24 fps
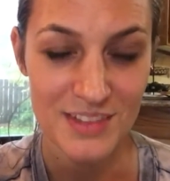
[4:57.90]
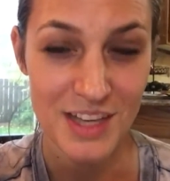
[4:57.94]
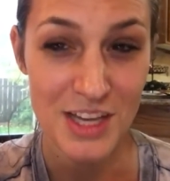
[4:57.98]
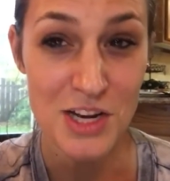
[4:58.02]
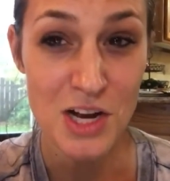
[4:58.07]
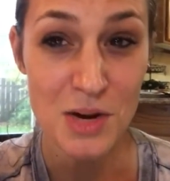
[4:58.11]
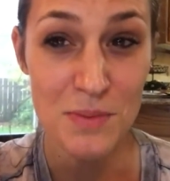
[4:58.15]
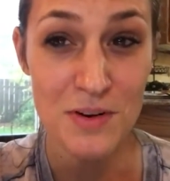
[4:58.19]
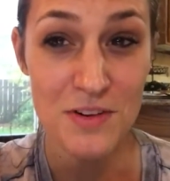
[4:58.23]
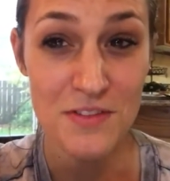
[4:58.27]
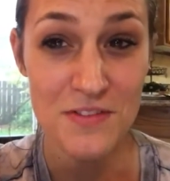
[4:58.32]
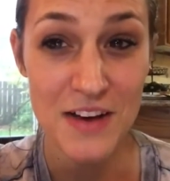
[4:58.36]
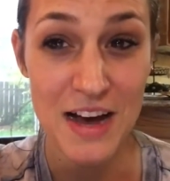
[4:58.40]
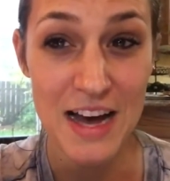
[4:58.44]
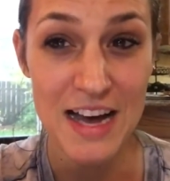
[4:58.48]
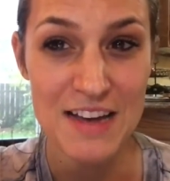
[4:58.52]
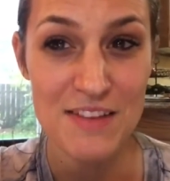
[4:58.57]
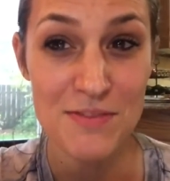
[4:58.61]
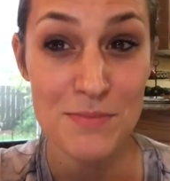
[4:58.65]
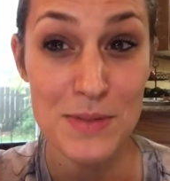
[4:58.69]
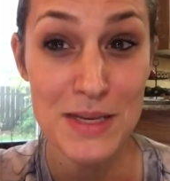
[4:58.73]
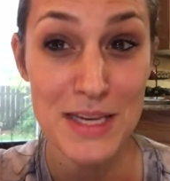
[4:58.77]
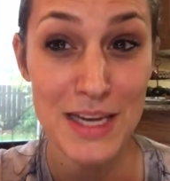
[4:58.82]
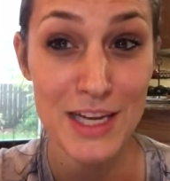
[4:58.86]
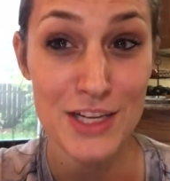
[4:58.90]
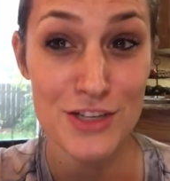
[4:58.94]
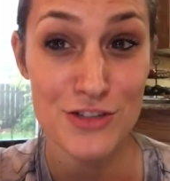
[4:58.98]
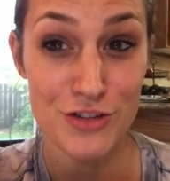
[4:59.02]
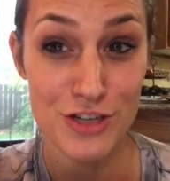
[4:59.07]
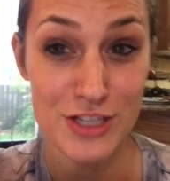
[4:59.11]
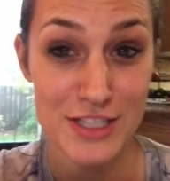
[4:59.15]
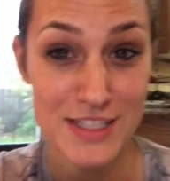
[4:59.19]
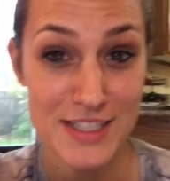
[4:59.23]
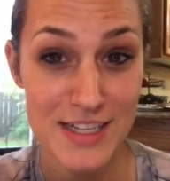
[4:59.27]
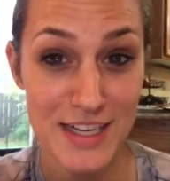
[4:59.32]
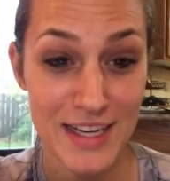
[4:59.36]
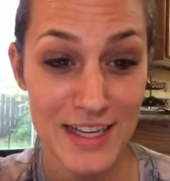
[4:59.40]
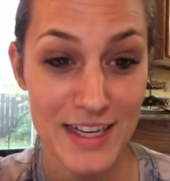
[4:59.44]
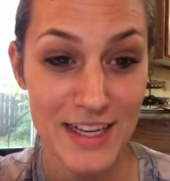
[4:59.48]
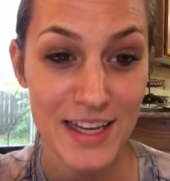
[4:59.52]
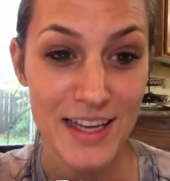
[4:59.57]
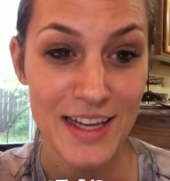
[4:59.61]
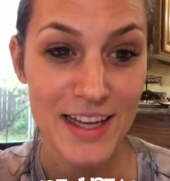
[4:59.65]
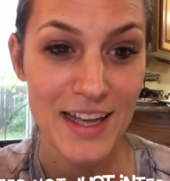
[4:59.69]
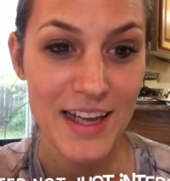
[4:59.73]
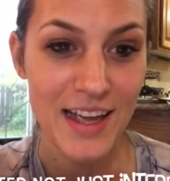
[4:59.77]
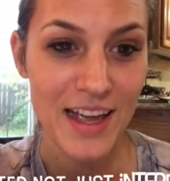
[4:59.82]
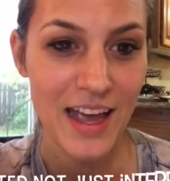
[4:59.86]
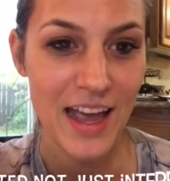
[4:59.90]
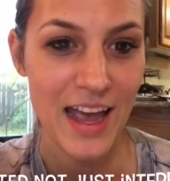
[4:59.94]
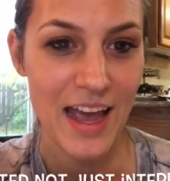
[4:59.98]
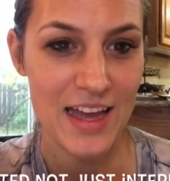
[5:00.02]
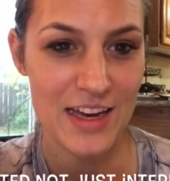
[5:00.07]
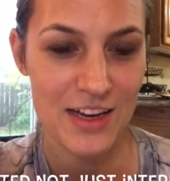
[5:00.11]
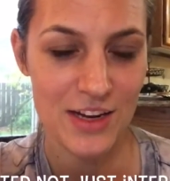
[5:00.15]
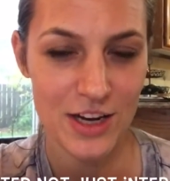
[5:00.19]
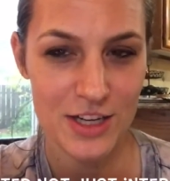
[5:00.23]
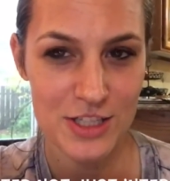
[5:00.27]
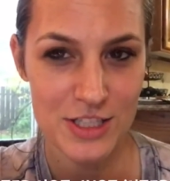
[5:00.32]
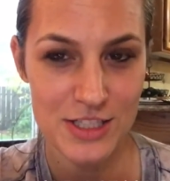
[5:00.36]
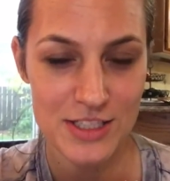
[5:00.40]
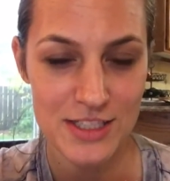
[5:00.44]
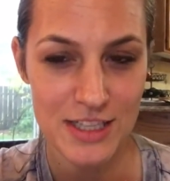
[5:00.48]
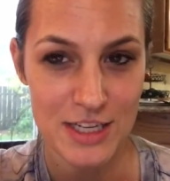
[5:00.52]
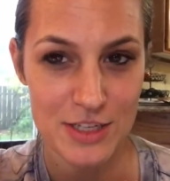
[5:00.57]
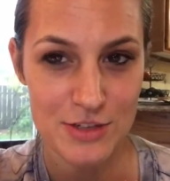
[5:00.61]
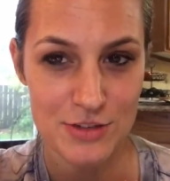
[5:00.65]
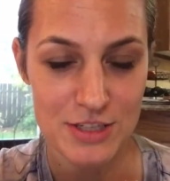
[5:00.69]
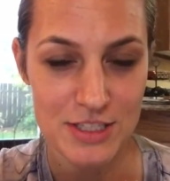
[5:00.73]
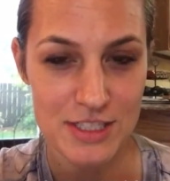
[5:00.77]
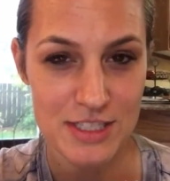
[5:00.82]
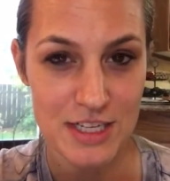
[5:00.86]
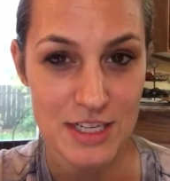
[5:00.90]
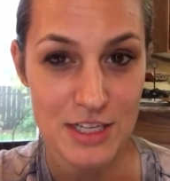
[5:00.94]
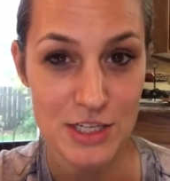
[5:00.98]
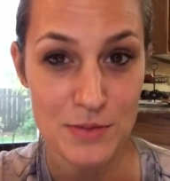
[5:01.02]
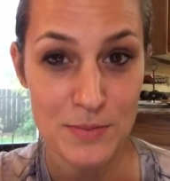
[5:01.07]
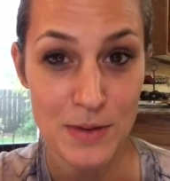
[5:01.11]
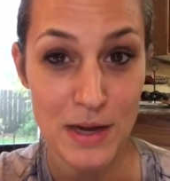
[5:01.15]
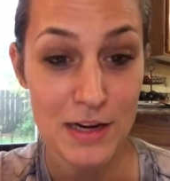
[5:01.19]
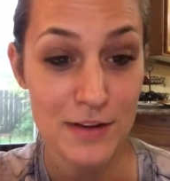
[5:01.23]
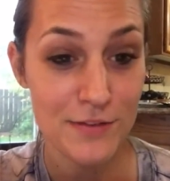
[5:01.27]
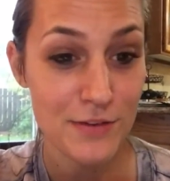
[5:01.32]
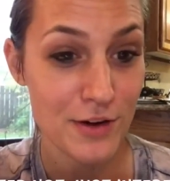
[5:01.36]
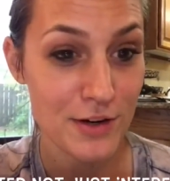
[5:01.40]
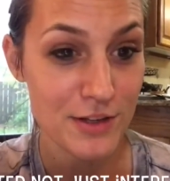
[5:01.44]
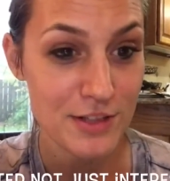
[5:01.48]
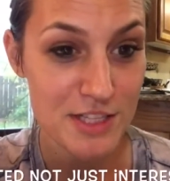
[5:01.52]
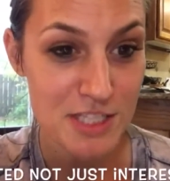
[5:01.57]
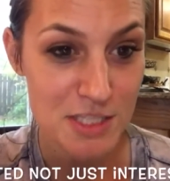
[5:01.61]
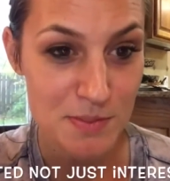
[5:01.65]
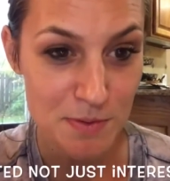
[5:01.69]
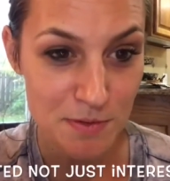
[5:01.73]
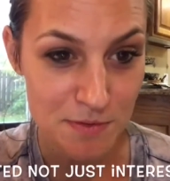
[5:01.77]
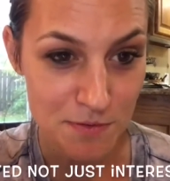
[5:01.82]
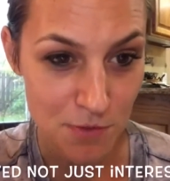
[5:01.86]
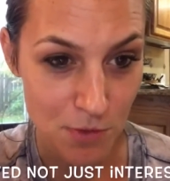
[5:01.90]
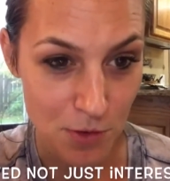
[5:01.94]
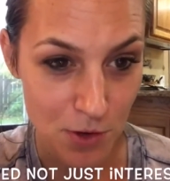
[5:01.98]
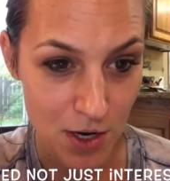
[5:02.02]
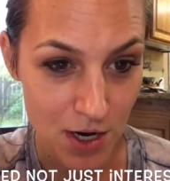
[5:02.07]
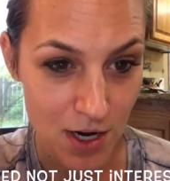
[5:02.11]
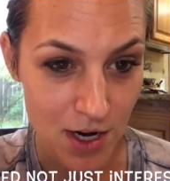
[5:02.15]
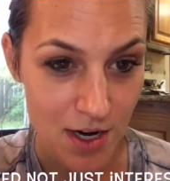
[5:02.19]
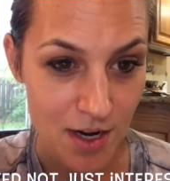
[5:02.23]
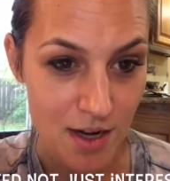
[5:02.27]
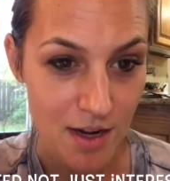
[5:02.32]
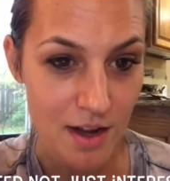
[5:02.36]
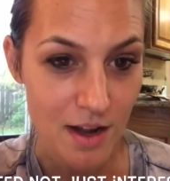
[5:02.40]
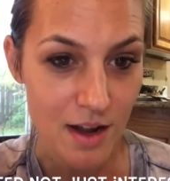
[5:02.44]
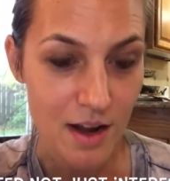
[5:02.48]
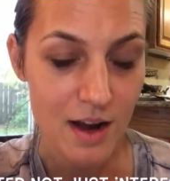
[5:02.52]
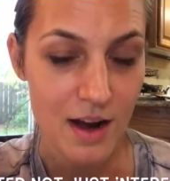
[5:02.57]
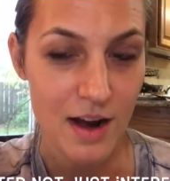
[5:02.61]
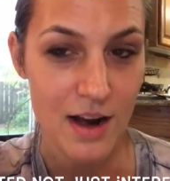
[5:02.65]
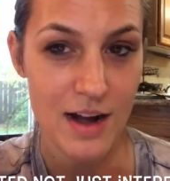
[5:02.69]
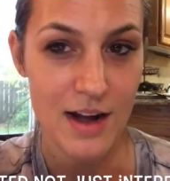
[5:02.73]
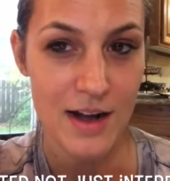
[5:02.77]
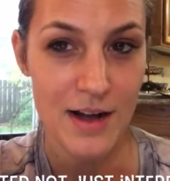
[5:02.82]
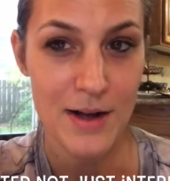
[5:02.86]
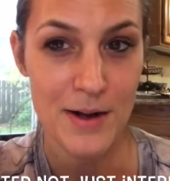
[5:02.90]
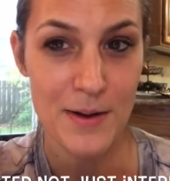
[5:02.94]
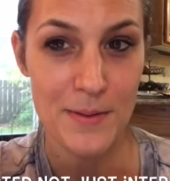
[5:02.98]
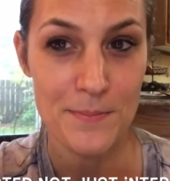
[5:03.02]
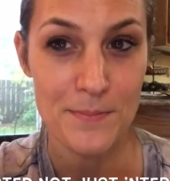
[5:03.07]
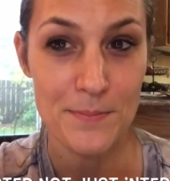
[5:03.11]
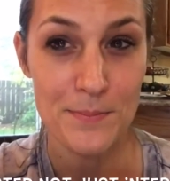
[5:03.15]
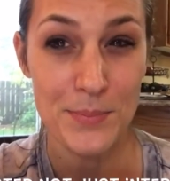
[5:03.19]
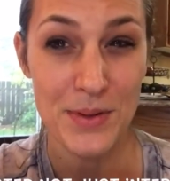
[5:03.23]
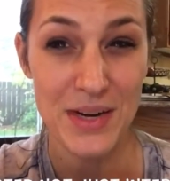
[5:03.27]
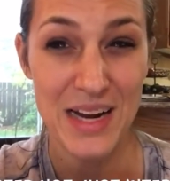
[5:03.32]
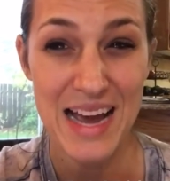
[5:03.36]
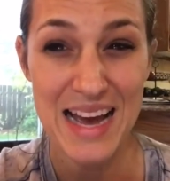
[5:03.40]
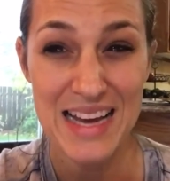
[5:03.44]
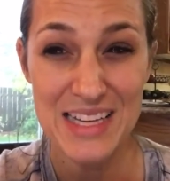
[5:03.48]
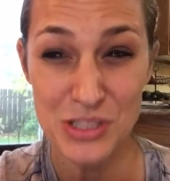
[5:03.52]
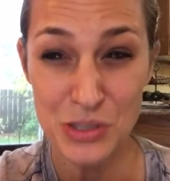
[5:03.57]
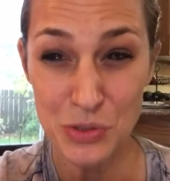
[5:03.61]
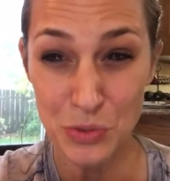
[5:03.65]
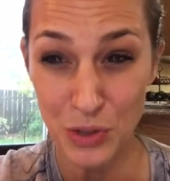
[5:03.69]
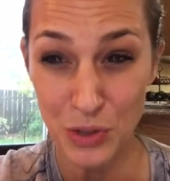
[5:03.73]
Number 5, be interested and not just interesting. You might have heard this before, but ask